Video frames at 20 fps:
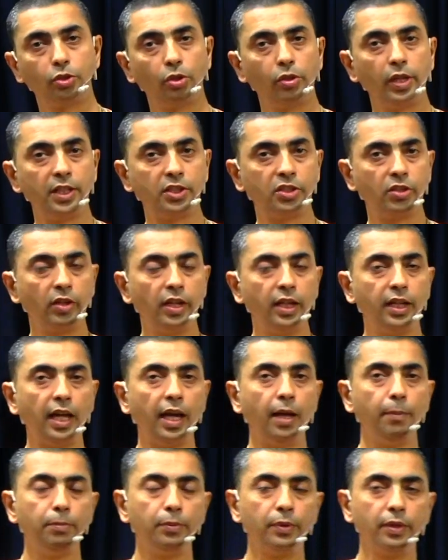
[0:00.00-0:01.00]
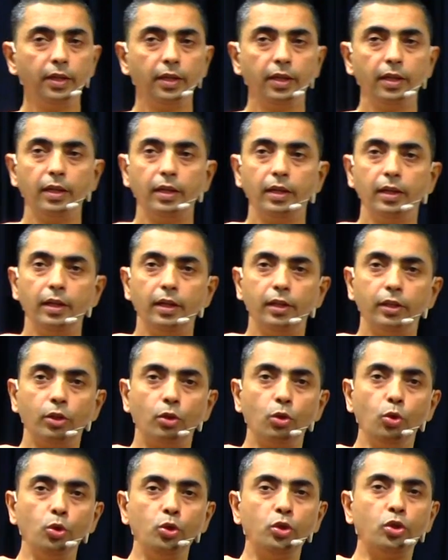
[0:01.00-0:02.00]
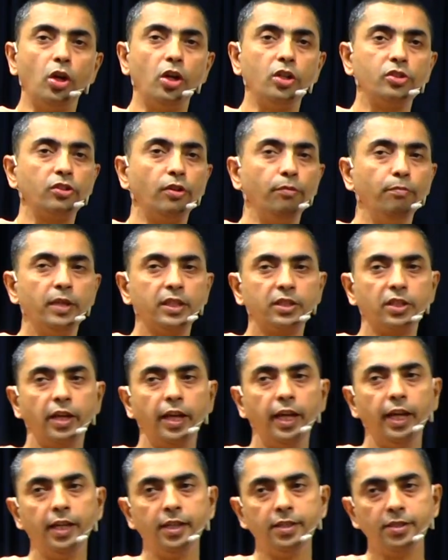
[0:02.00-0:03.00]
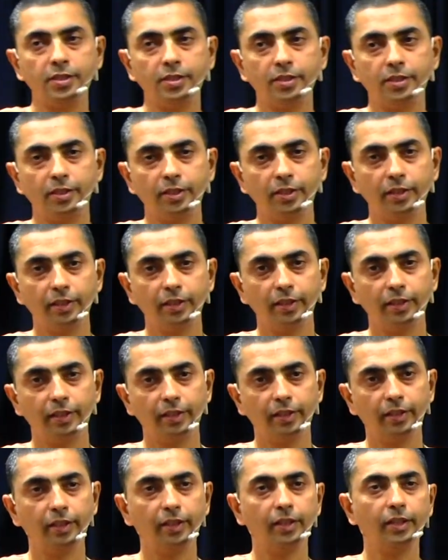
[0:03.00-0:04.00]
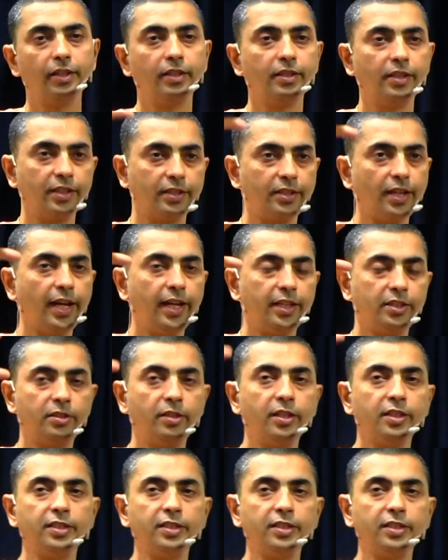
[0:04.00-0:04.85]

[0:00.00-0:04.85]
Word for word: So let's recap. The root cause of misery is desires.